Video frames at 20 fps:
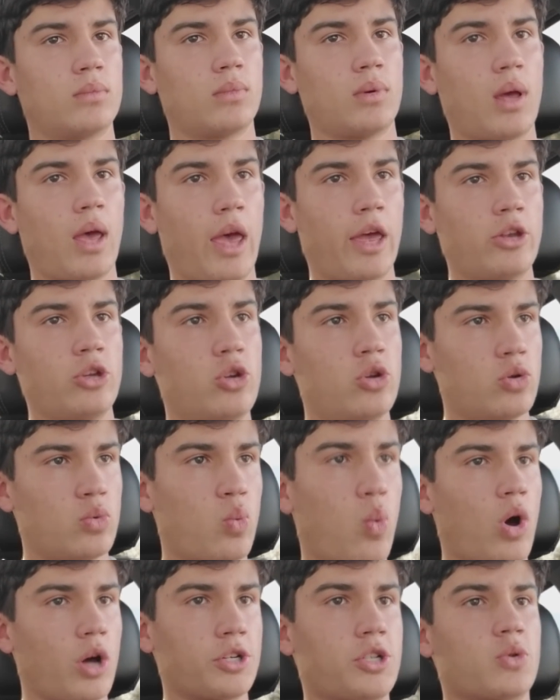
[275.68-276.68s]
and you
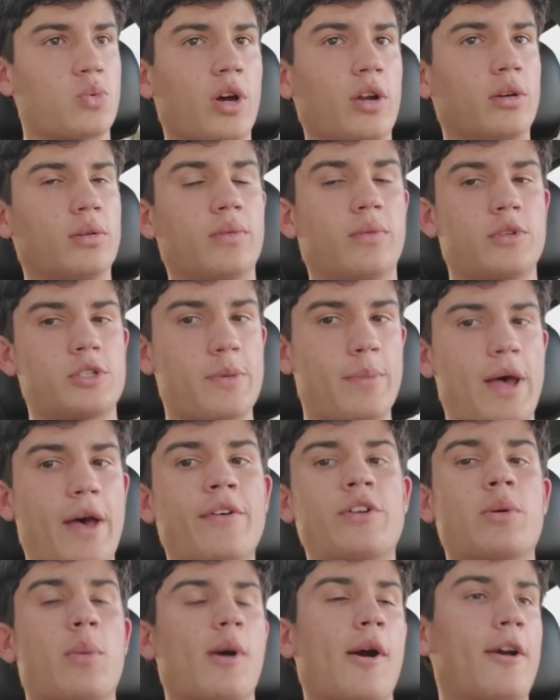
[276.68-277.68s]
want to run some
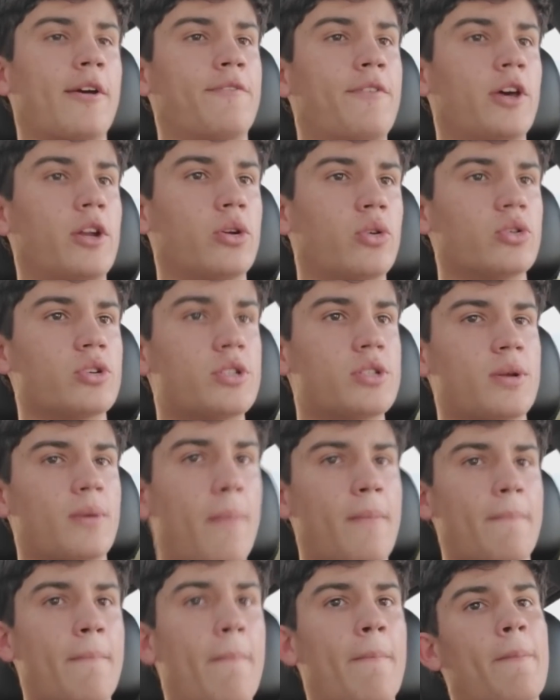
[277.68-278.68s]
aftermarket fenders.
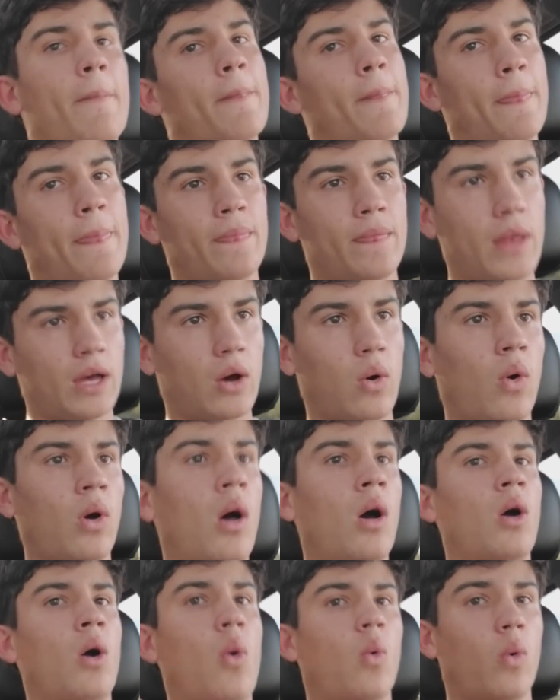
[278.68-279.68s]
Now,
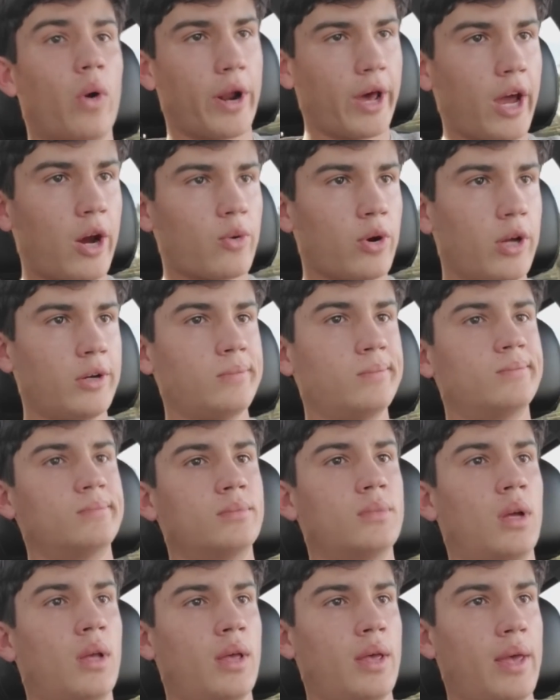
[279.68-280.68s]
what I run
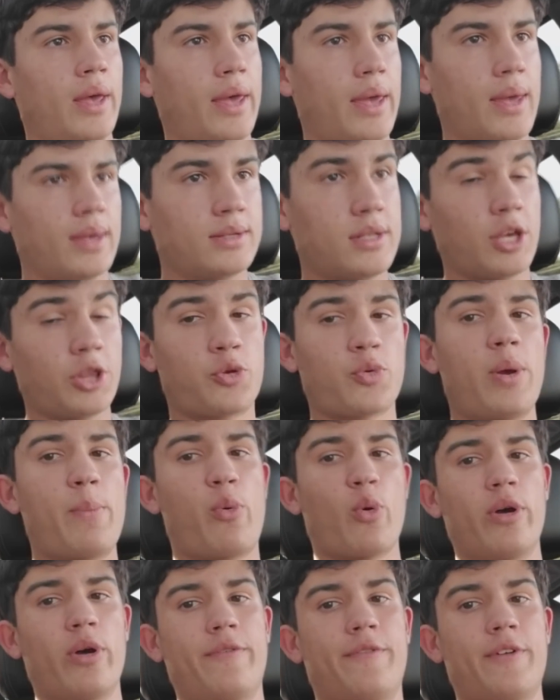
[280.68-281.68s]
is a
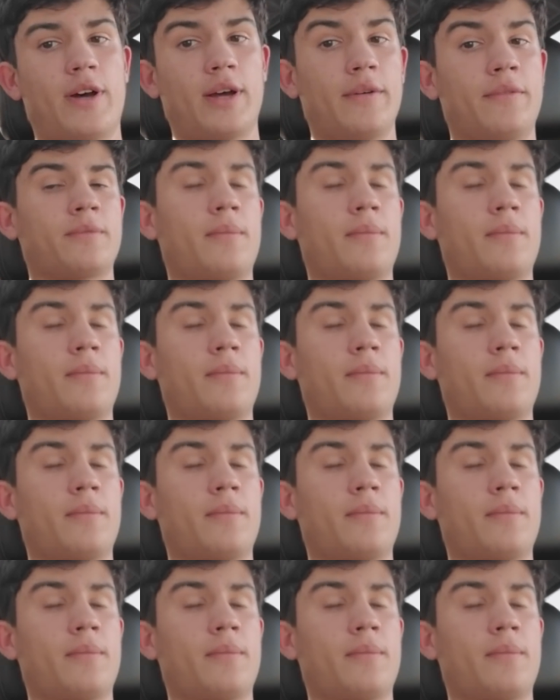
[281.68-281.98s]
3.5.